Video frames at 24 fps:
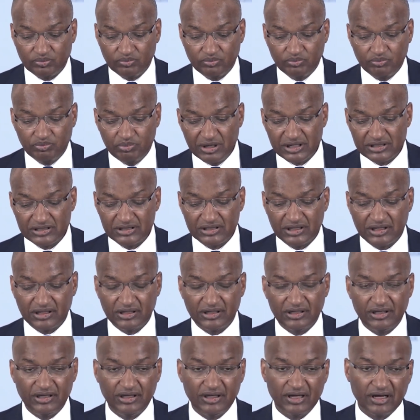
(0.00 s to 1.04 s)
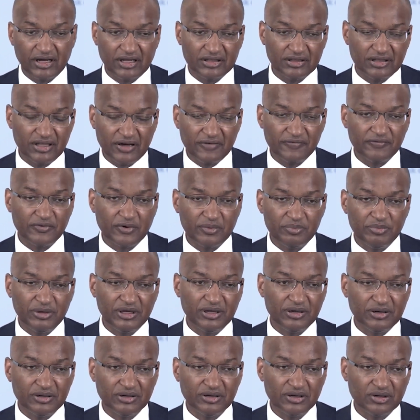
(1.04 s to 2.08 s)
basically had therefore
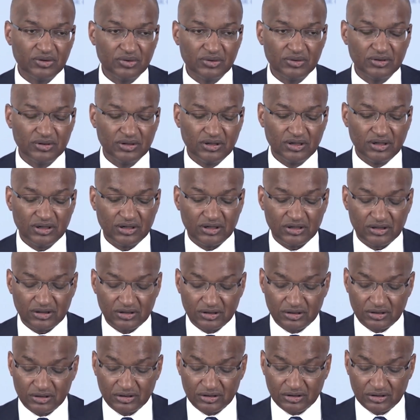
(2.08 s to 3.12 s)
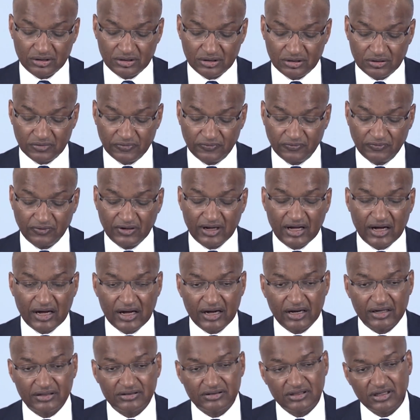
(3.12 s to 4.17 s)
been
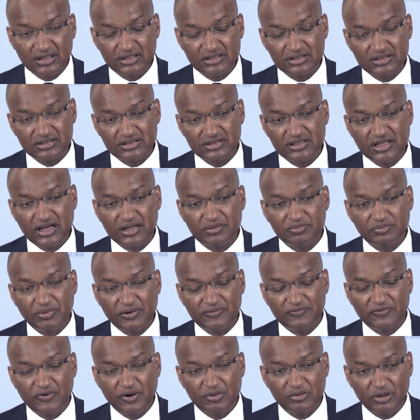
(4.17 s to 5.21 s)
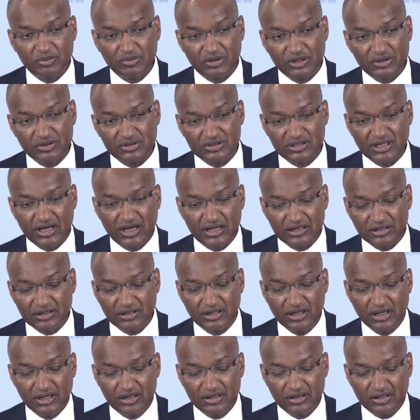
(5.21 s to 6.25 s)
flagged as non-performing because
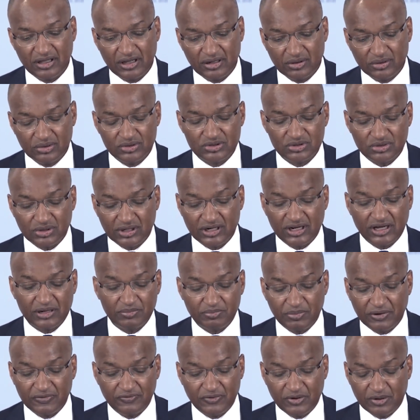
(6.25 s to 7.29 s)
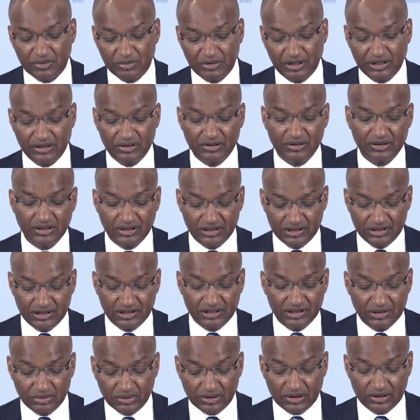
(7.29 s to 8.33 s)
their loans were non-performing,
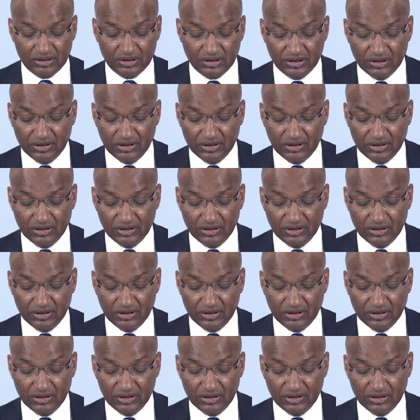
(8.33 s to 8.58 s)
indeed were,